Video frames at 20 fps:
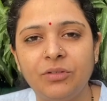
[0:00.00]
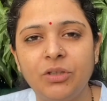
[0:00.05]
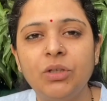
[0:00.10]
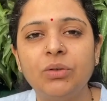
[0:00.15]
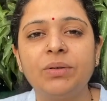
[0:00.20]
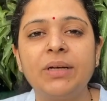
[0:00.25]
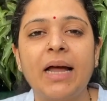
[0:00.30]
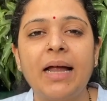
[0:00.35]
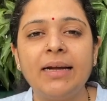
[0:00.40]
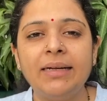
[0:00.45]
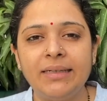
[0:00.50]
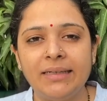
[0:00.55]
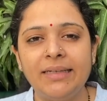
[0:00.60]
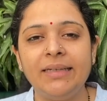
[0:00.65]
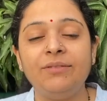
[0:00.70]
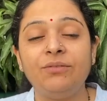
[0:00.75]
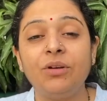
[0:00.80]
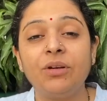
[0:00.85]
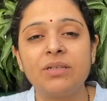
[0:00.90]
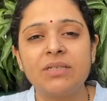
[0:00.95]
you can't
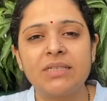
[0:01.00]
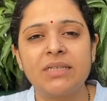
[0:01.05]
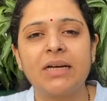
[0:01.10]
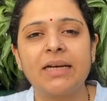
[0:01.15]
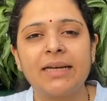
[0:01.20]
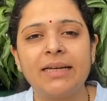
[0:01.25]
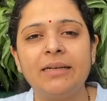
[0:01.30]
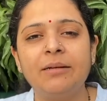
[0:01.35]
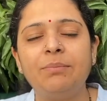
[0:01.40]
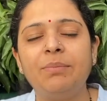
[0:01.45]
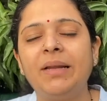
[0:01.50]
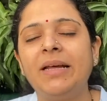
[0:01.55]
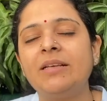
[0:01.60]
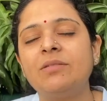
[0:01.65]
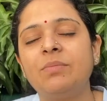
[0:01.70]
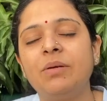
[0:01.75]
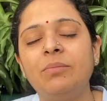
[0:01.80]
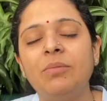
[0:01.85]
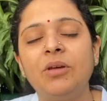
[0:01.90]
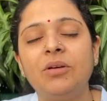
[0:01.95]
leave, you're stuck in a place,
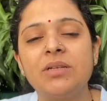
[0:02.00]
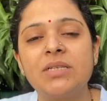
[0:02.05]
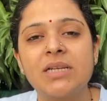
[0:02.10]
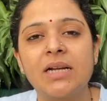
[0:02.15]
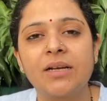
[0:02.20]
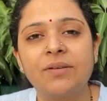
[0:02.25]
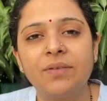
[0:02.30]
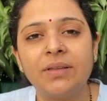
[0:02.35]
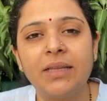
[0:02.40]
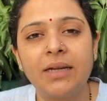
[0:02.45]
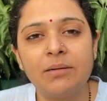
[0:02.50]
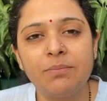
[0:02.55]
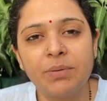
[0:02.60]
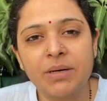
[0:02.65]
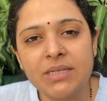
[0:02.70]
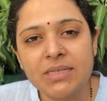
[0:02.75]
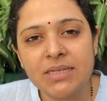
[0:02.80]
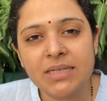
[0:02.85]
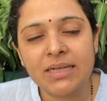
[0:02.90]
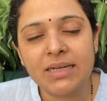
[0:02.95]
maybe you're stuck with that
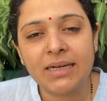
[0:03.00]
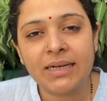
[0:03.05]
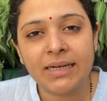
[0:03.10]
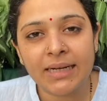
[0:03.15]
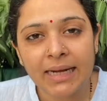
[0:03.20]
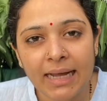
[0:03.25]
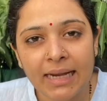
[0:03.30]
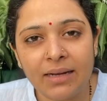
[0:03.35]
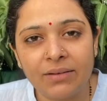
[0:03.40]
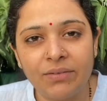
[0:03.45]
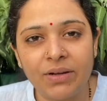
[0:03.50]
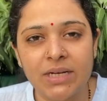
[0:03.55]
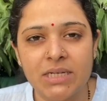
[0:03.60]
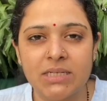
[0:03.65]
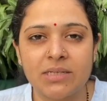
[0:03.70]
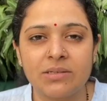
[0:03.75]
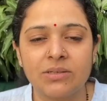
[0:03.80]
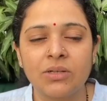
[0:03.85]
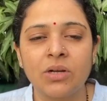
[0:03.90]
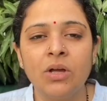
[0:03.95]
person in an
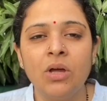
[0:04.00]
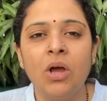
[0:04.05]
elevator,